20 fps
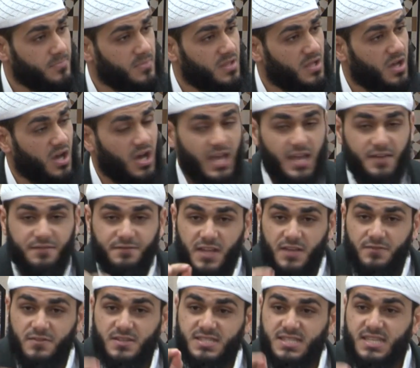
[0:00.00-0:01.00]
I have
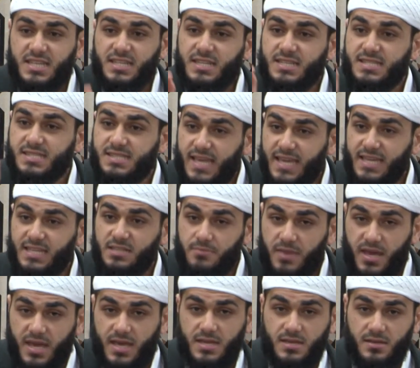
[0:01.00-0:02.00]
never seen a sane
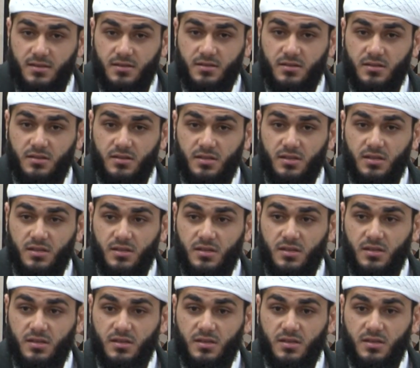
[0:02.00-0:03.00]
man
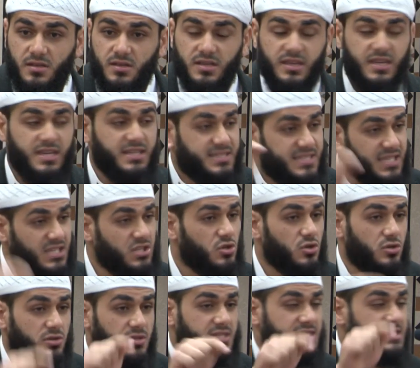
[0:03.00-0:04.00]
continue
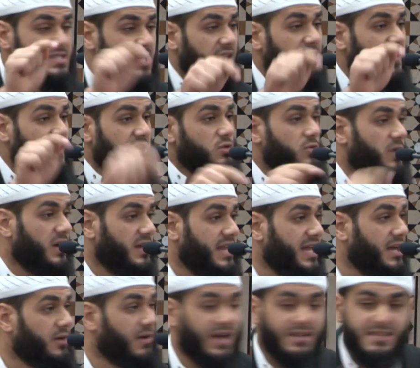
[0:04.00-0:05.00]
in the state that you are
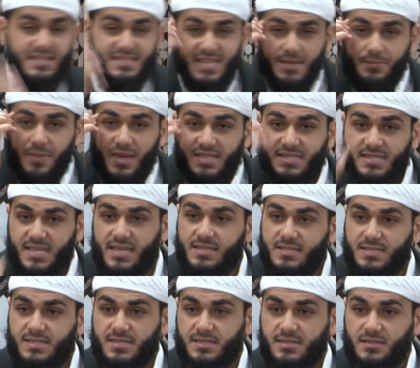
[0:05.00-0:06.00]
now. How does that make
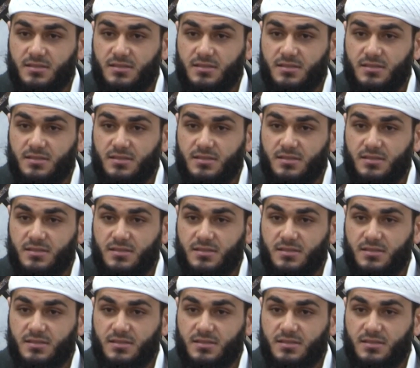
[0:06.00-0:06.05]
sense?